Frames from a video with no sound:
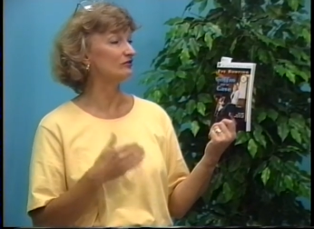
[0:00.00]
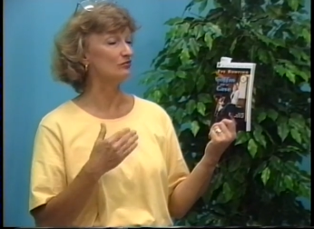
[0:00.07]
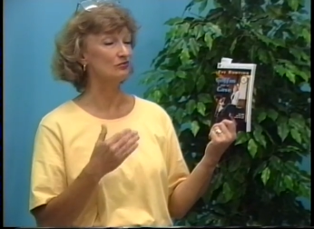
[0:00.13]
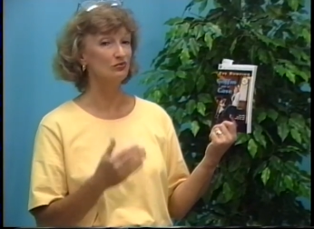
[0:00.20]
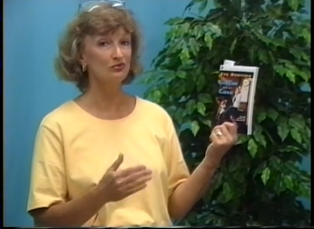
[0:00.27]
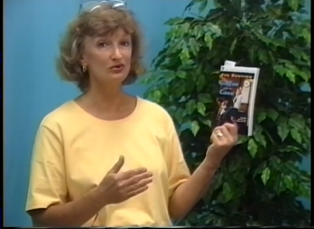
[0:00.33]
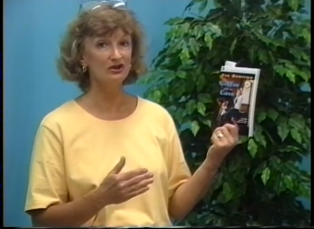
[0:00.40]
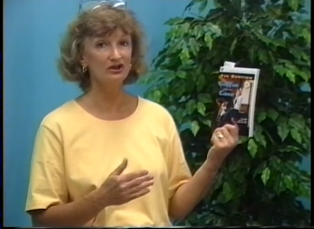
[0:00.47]

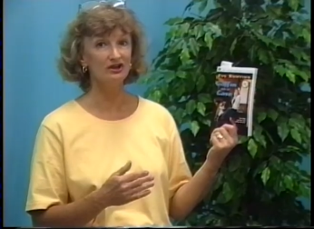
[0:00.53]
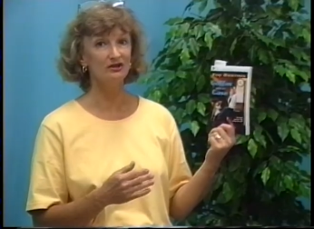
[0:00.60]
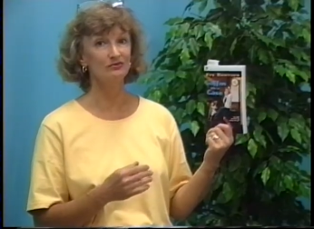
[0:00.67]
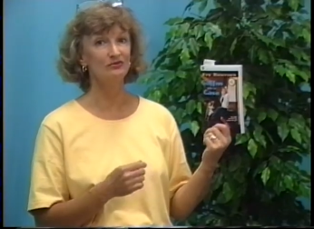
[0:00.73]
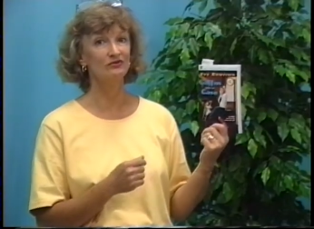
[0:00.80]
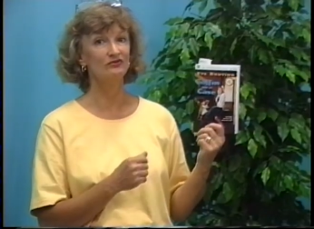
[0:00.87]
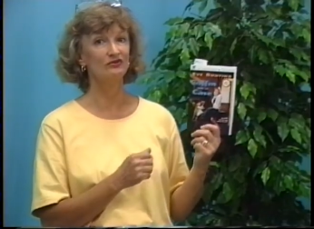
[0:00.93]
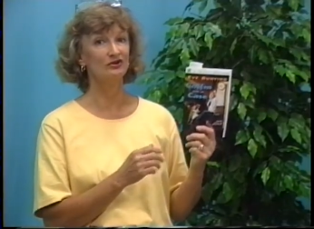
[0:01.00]
Really
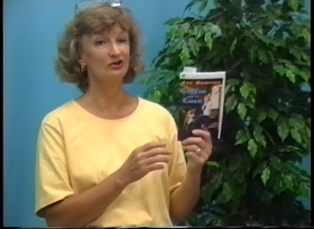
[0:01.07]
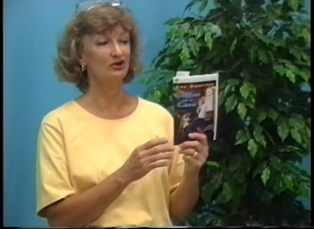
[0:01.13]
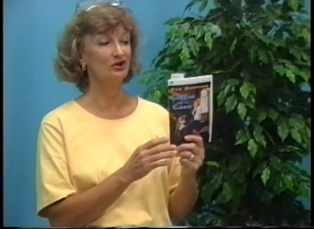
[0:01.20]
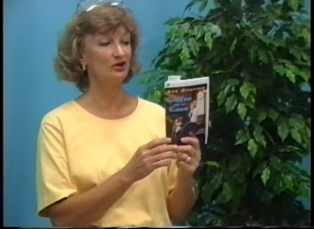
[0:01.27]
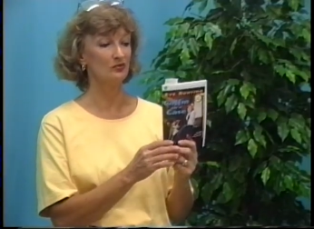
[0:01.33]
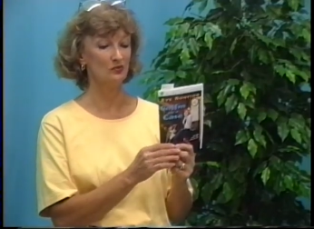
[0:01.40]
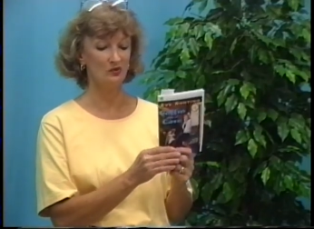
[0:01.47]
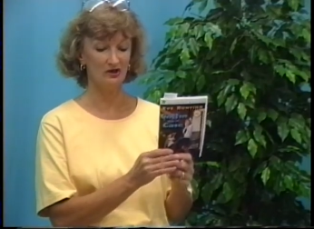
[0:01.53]
moves
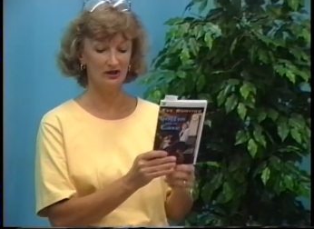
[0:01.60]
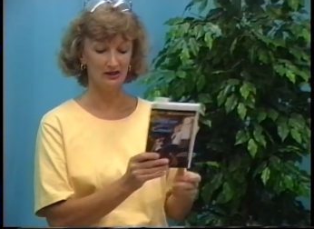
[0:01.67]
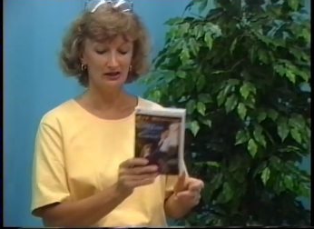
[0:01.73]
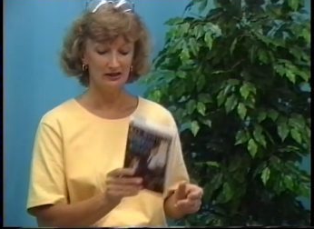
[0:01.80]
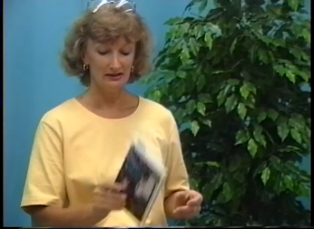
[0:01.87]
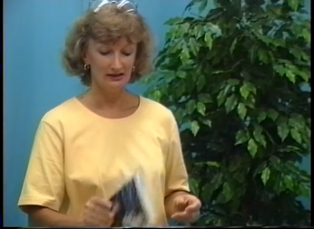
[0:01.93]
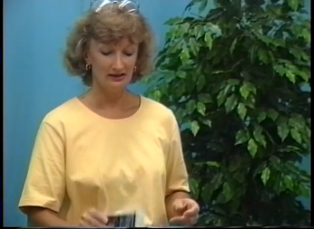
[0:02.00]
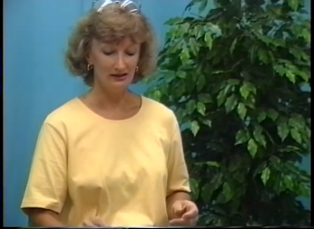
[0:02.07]
along well,
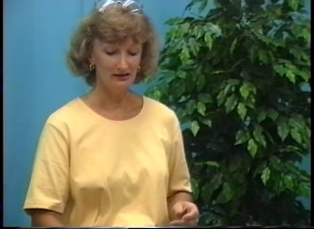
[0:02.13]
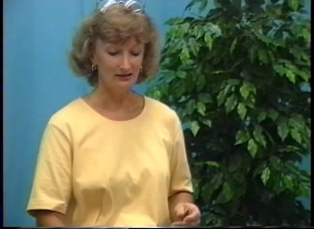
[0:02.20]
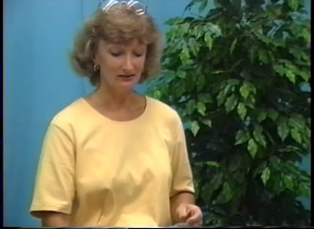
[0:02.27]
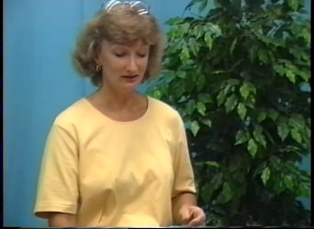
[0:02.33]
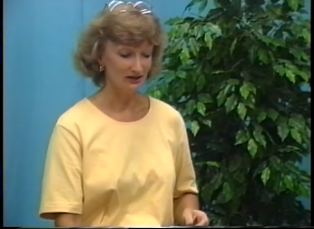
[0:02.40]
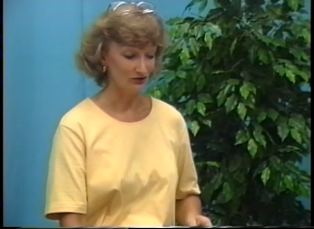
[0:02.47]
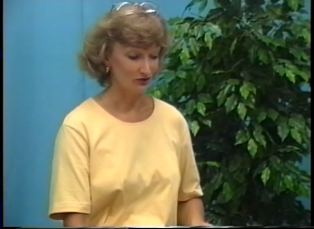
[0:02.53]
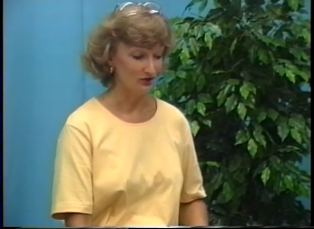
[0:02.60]
uh,
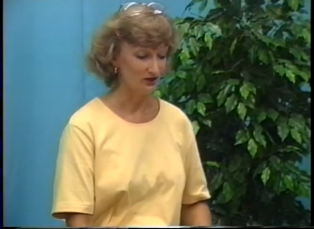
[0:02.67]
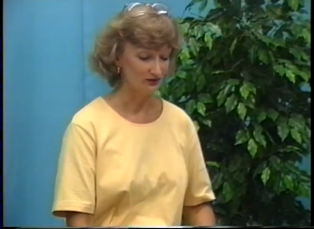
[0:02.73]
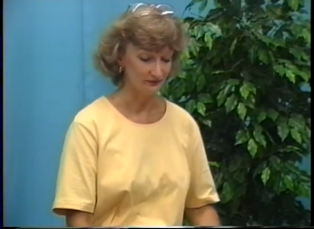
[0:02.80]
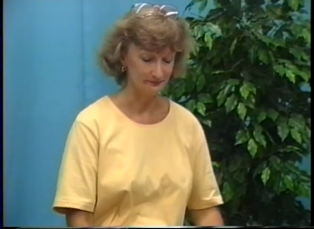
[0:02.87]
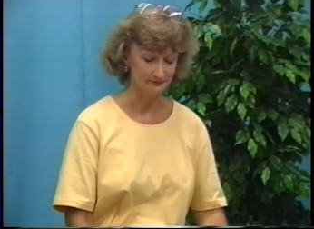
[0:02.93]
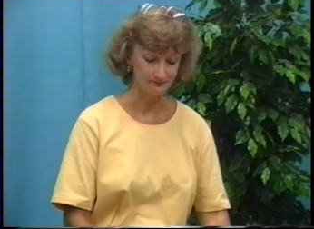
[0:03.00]
like all of